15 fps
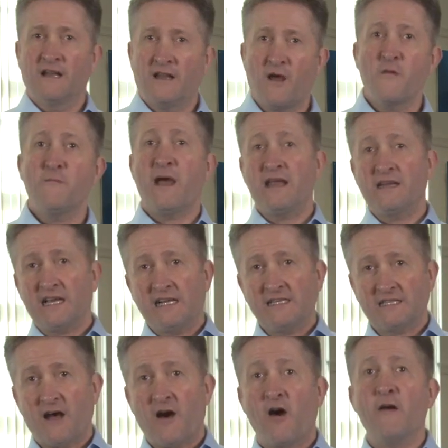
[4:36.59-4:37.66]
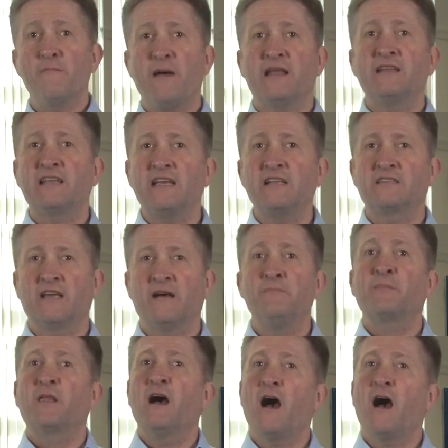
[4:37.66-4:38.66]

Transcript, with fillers: low-band data, high-band data,